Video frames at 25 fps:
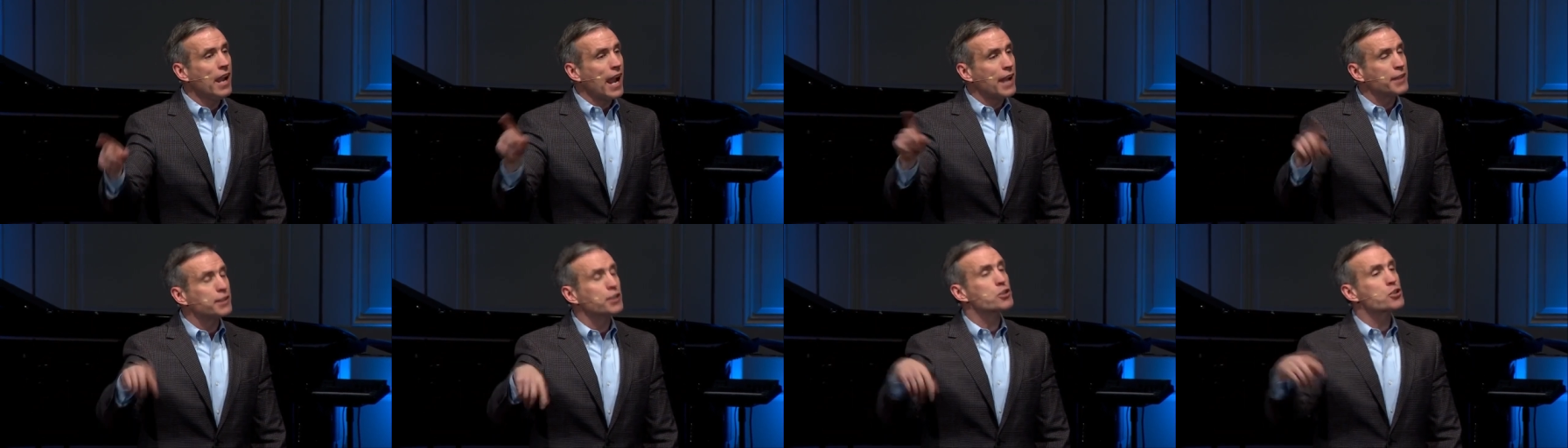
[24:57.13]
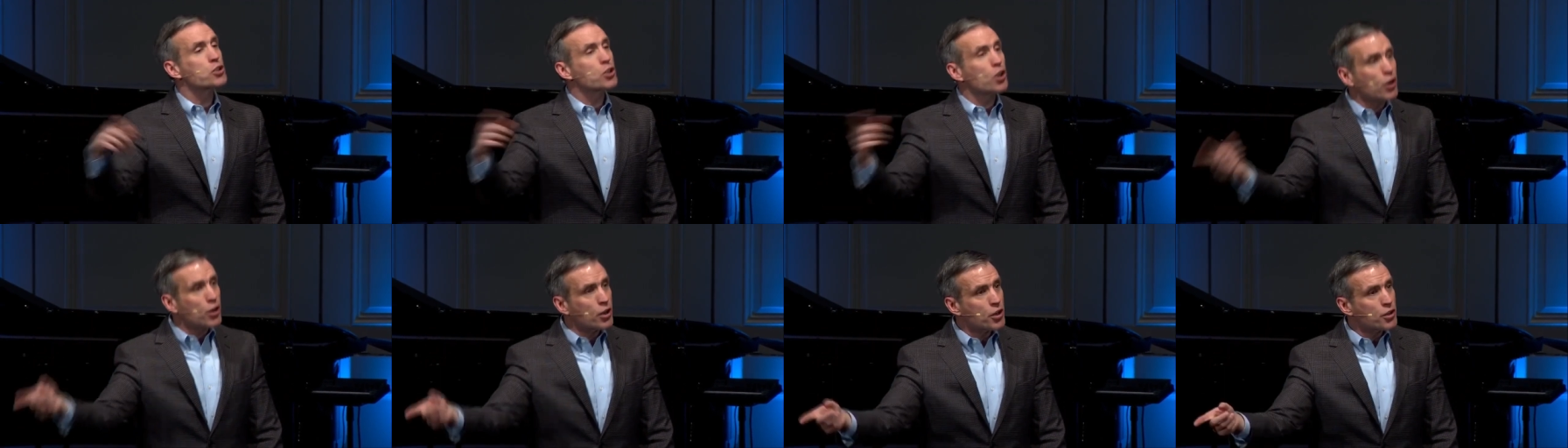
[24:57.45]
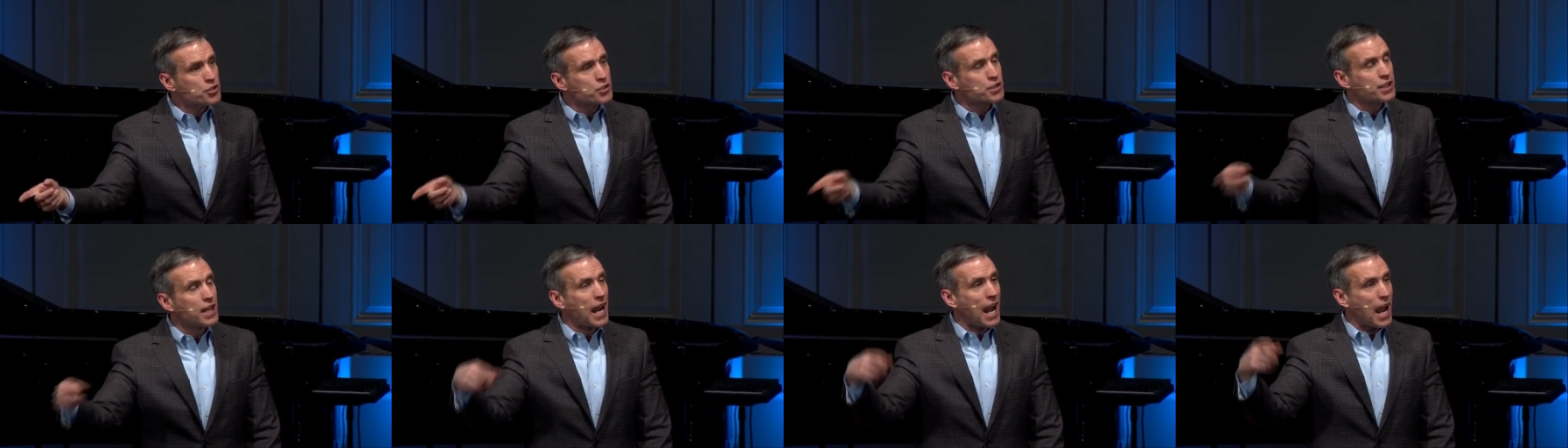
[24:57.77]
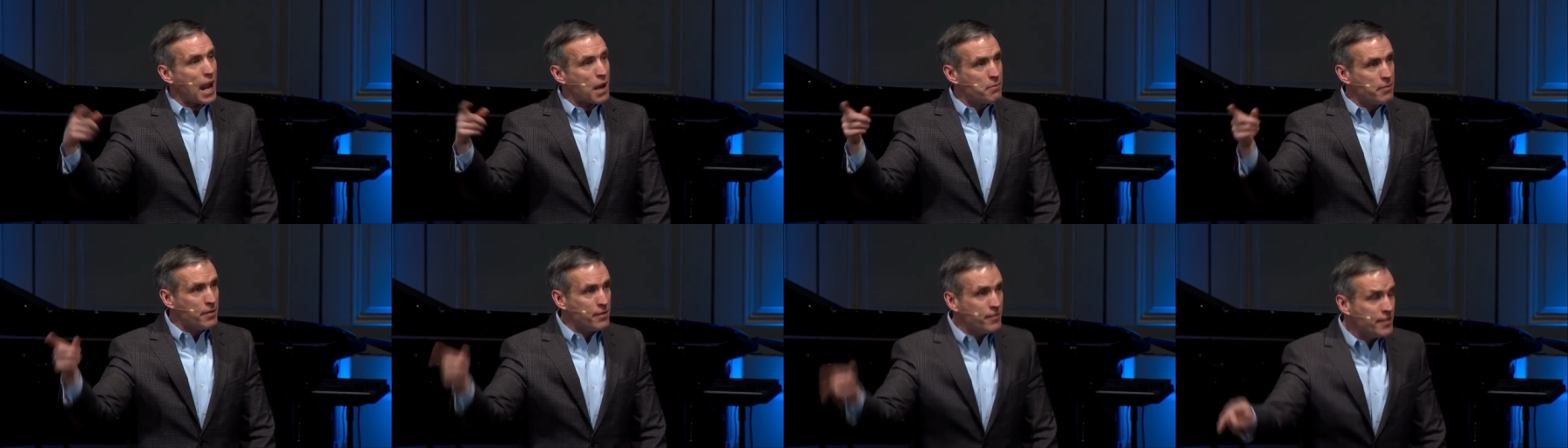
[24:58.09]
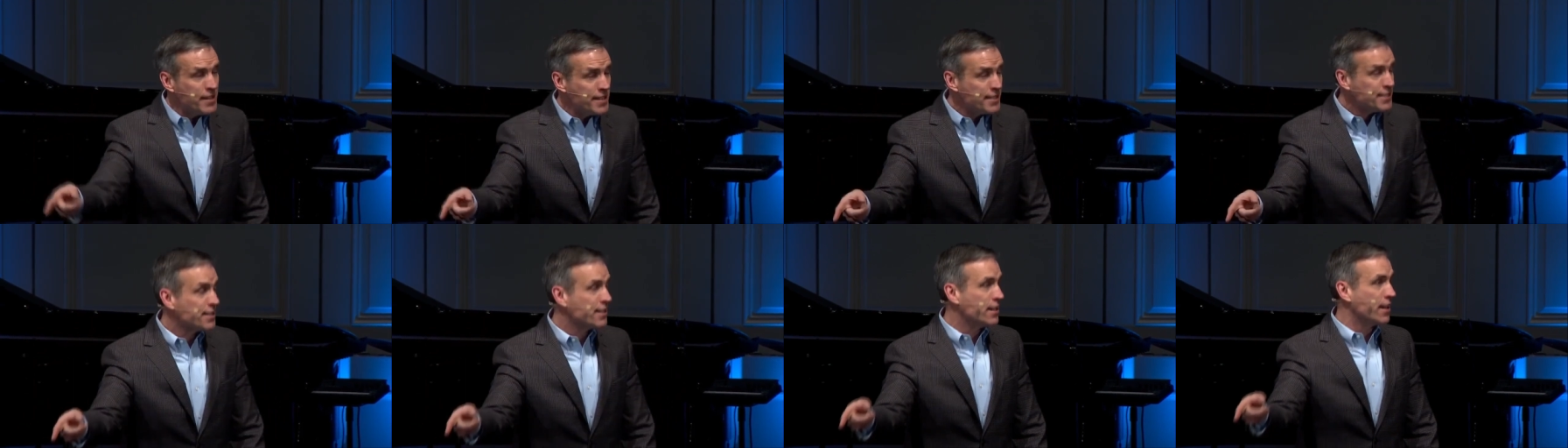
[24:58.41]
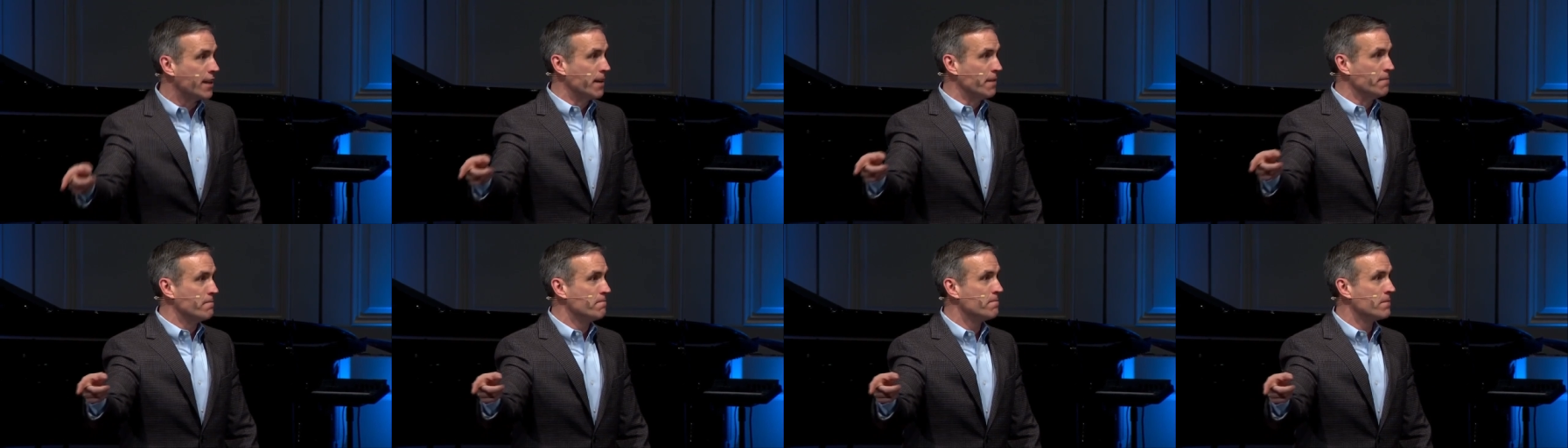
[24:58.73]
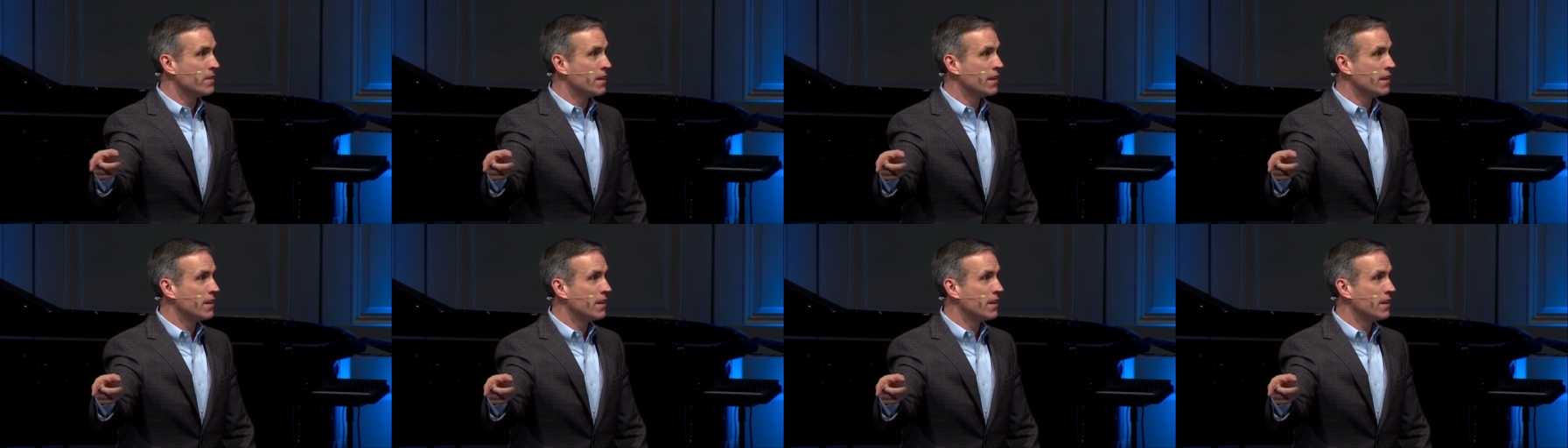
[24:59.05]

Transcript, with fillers: at the church that I had been visiting.